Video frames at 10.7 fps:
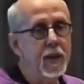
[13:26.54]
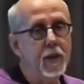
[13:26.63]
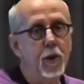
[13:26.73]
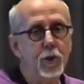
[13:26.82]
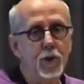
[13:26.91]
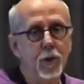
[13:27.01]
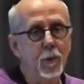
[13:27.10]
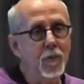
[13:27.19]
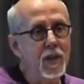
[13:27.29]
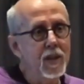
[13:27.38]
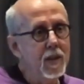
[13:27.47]
they also
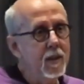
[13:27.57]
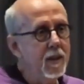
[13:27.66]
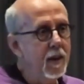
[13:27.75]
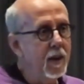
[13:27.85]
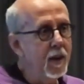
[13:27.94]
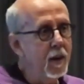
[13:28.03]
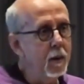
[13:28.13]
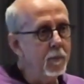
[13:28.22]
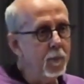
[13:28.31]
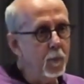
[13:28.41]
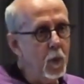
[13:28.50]

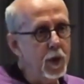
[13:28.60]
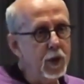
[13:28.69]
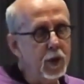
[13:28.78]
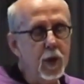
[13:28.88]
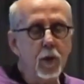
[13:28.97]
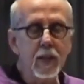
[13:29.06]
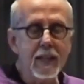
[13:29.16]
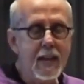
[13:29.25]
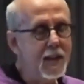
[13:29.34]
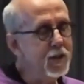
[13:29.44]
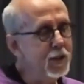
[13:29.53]
wanted to go to
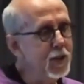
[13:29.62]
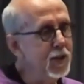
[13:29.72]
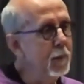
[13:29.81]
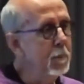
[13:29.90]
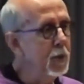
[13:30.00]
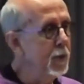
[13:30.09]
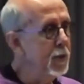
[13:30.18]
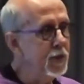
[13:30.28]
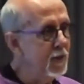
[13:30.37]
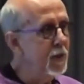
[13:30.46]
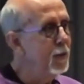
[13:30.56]
Kansas and build
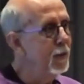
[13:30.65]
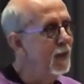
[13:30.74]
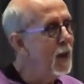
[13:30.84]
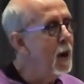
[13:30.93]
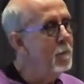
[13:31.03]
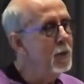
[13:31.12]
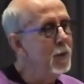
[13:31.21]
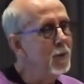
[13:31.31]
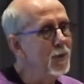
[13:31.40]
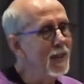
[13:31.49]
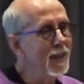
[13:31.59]
this other
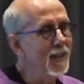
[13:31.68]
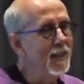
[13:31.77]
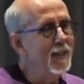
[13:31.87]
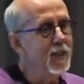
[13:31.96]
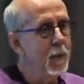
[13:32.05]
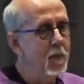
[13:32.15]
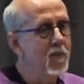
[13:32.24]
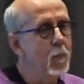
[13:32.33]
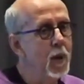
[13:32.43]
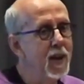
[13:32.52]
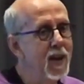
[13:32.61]
commune, and some of them
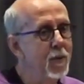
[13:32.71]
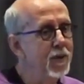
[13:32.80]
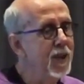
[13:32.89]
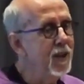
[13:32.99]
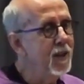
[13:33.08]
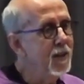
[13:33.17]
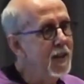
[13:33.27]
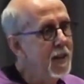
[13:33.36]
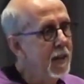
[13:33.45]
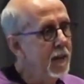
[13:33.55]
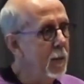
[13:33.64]
went out there
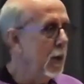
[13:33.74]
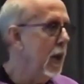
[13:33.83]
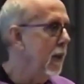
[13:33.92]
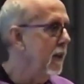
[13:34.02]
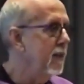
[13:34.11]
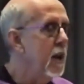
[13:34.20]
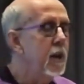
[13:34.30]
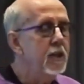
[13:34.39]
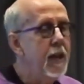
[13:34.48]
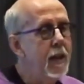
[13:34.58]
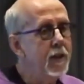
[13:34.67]
and they were going to live in
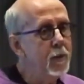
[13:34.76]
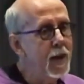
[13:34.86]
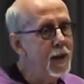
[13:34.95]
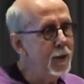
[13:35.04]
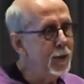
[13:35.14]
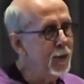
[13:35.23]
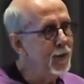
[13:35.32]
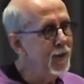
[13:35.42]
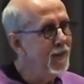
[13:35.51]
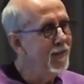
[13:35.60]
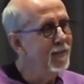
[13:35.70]
octagonal houses
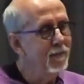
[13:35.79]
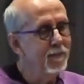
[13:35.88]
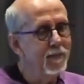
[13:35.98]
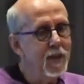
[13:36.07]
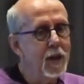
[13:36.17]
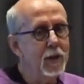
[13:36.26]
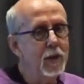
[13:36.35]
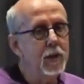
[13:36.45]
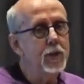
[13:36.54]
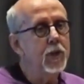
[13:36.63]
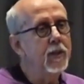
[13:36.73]
and
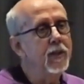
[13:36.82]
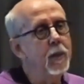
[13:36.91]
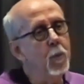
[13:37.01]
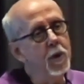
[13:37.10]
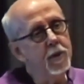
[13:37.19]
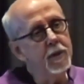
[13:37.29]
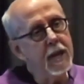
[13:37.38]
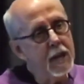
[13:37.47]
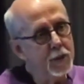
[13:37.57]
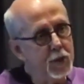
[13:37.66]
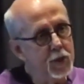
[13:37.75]
idealistic, and they wanted
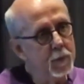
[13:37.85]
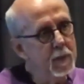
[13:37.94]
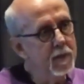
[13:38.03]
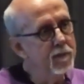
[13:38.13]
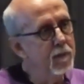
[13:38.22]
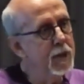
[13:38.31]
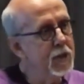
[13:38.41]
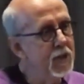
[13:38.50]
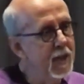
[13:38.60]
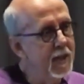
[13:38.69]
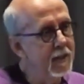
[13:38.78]
Kansas to be a free
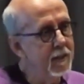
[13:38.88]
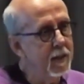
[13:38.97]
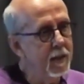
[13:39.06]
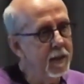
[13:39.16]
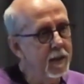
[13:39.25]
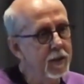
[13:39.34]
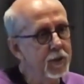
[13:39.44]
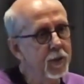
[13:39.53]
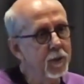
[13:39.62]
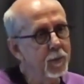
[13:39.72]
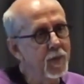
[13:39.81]
state.
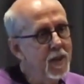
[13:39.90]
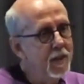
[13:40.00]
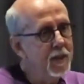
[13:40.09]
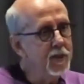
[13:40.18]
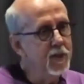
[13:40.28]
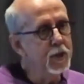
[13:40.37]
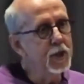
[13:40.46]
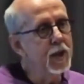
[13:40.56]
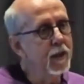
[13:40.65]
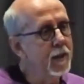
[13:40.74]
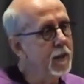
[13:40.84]
So these
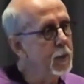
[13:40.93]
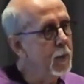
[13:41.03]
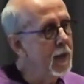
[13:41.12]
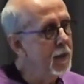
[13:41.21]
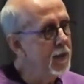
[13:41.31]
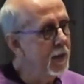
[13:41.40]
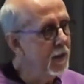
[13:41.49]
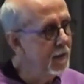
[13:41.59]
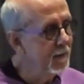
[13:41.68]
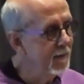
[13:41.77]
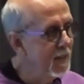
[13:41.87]
vegetarians went out there to